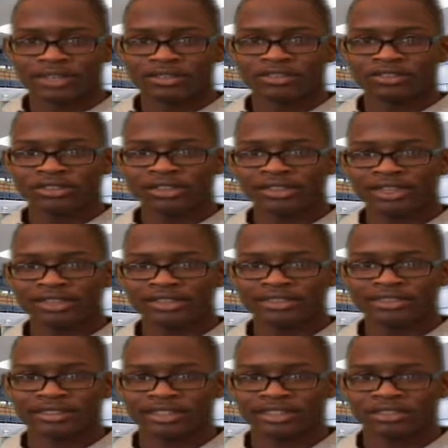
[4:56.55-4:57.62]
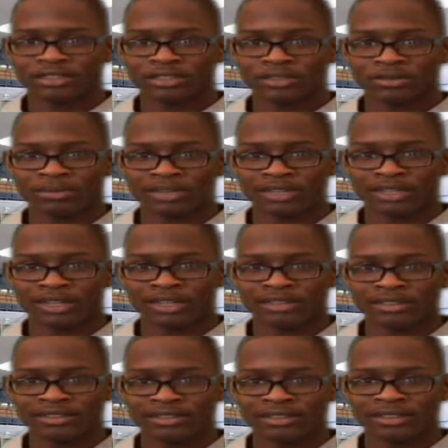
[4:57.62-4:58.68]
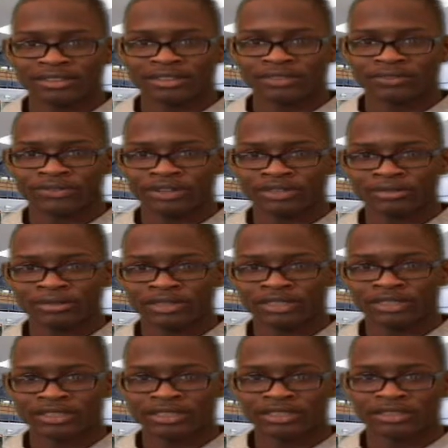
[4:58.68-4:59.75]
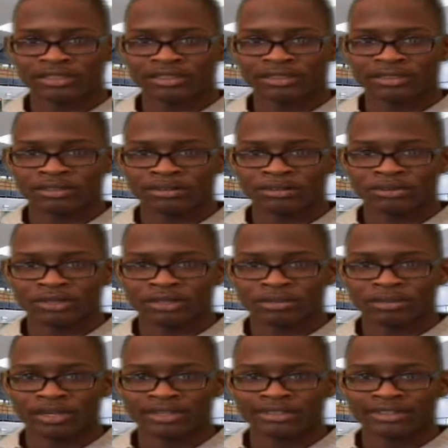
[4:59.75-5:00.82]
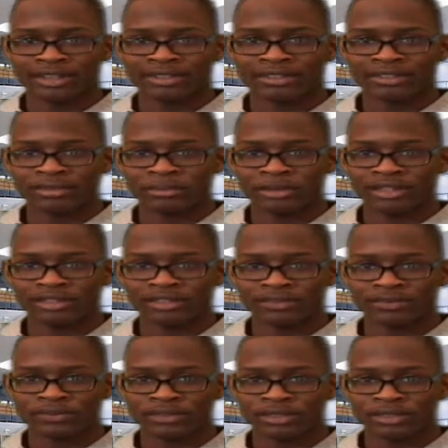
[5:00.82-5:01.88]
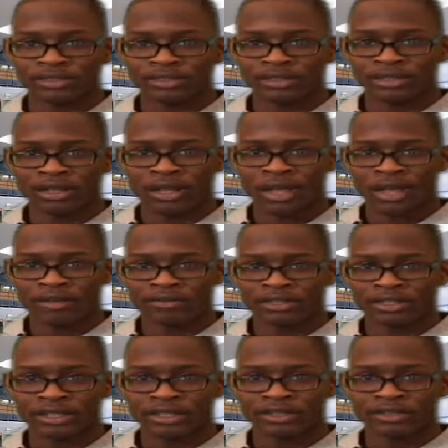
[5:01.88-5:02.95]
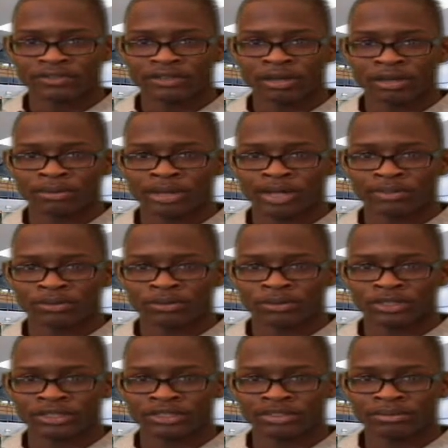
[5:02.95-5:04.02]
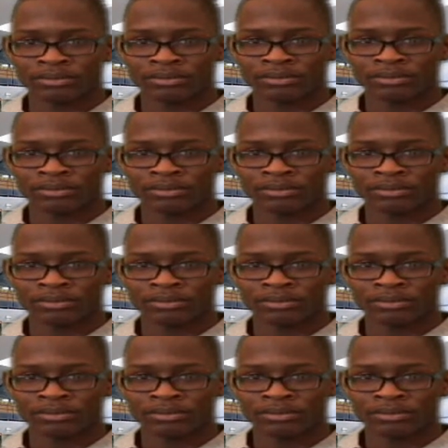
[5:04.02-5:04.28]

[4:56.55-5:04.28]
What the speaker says: You shouldn't let this get to you because your freshman year pretty much sets the base for every year to come afterwards.